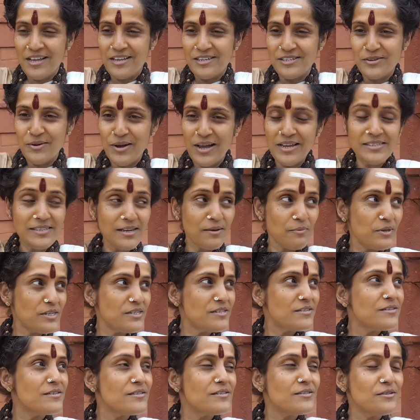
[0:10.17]
So as I
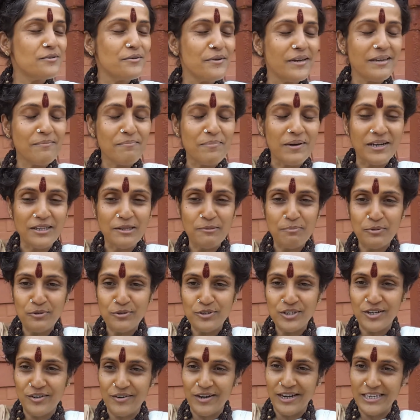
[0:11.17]
was doing Pada
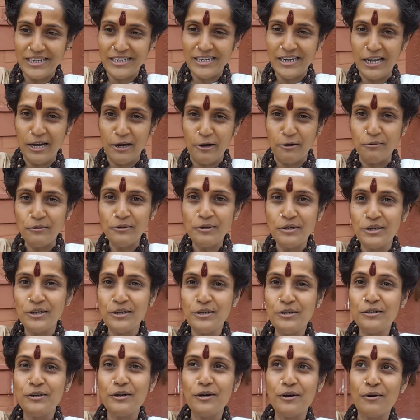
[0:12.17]
Puja right now,
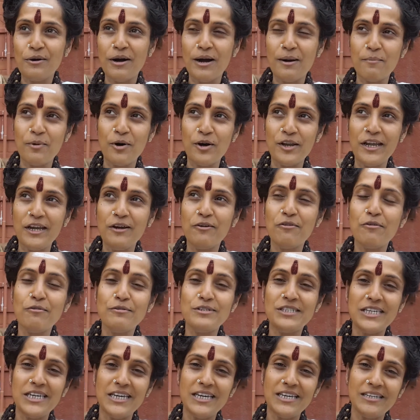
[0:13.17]
you know, our morning
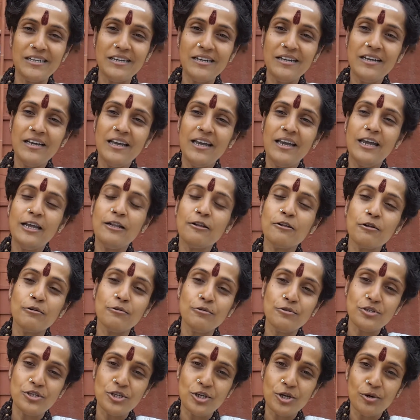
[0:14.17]
routine
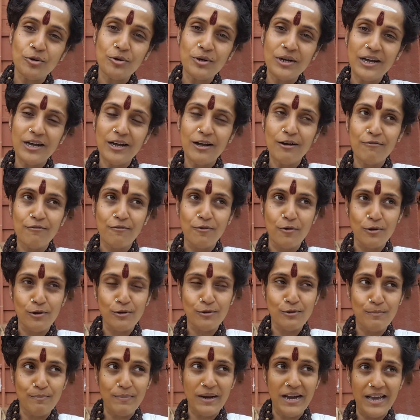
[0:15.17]
includes yoga
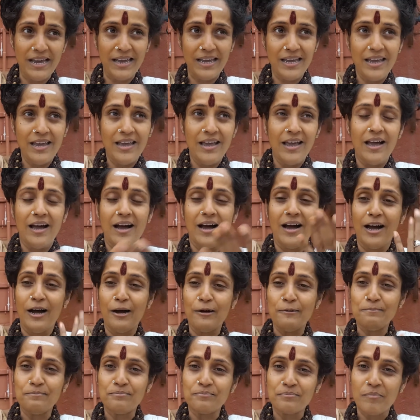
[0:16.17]
followed by
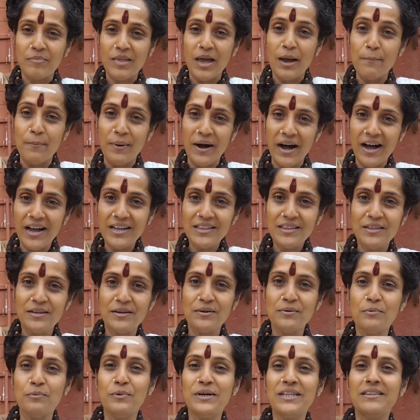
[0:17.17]
a bath
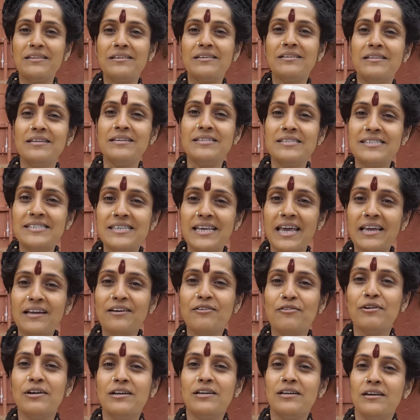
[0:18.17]
with the
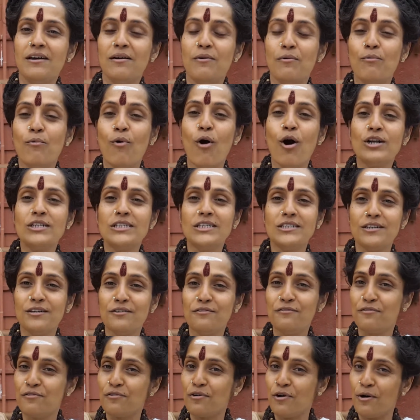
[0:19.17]
sacred water
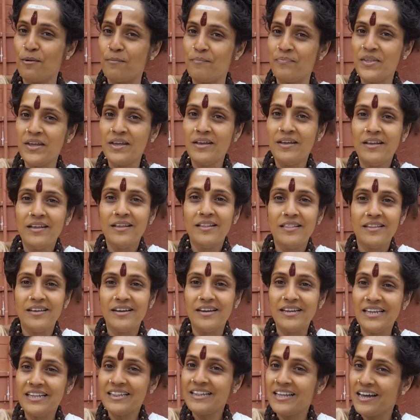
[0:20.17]
from
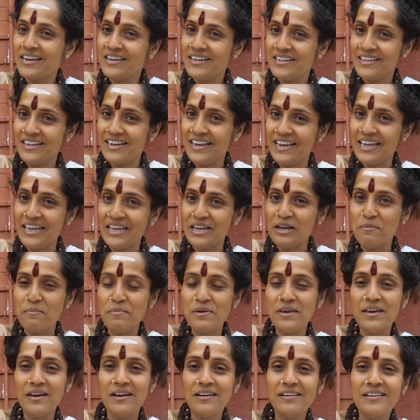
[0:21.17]
the Nityananda Lingam
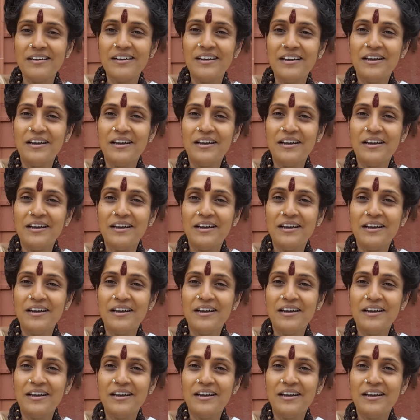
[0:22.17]
here,